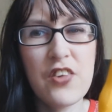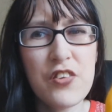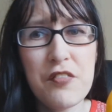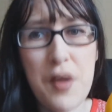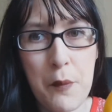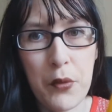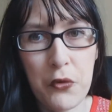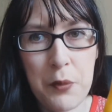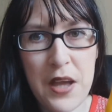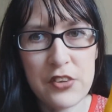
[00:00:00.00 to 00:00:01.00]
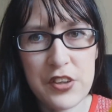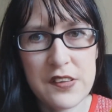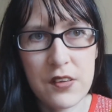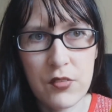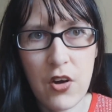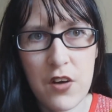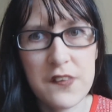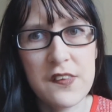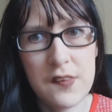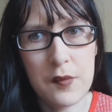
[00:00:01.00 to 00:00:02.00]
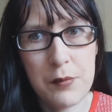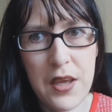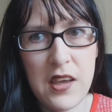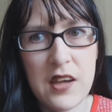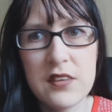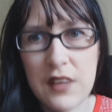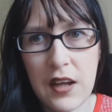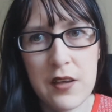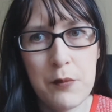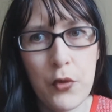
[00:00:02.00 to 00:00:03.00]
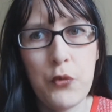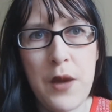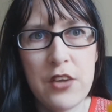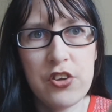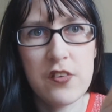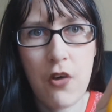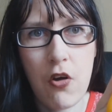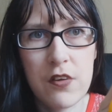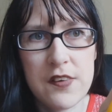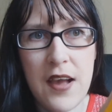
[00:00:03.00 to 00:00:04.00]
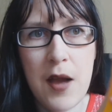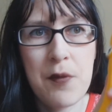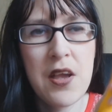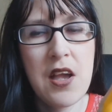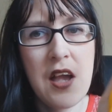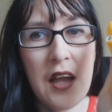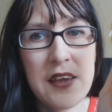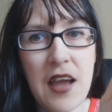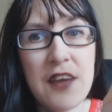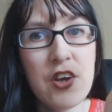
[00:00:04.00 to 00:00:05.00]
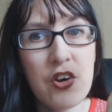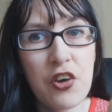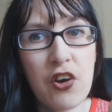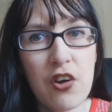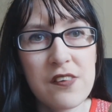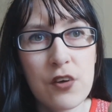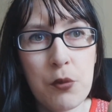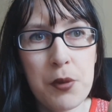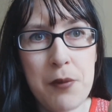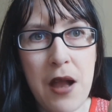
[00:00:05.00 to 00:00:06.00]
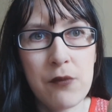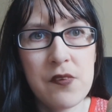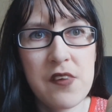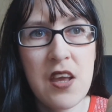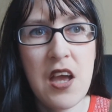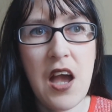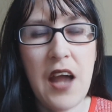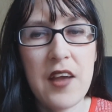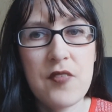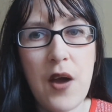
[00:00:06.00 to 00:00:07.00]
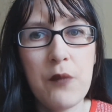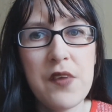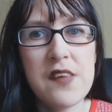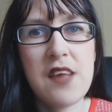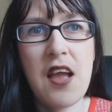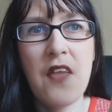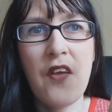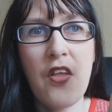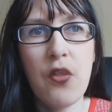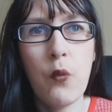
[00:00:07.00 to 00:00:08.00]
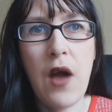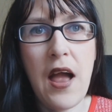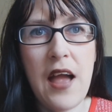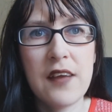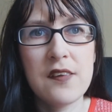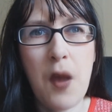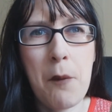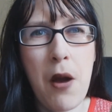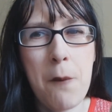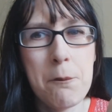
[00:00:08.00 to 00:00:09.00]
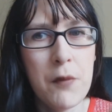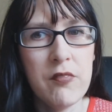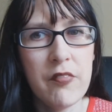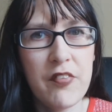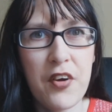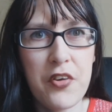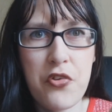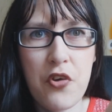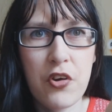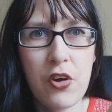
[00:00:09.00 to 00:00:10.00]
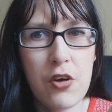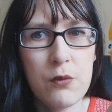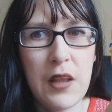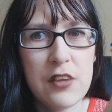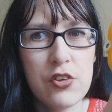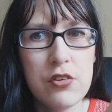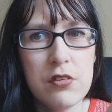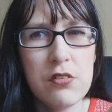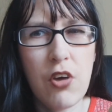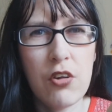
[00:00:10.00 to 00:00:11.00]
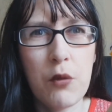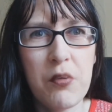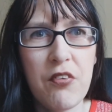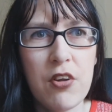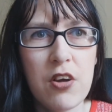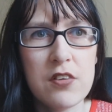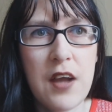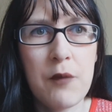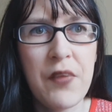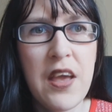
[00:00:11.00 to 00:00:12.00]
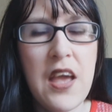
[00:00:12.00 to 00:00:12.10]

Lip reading: It's another impulse purchase, of course, because it's me and I impulse purchase all the time. Again, it only costs a couple of pounds, and I found this in the works about a month or so ago, like not long before lockdown.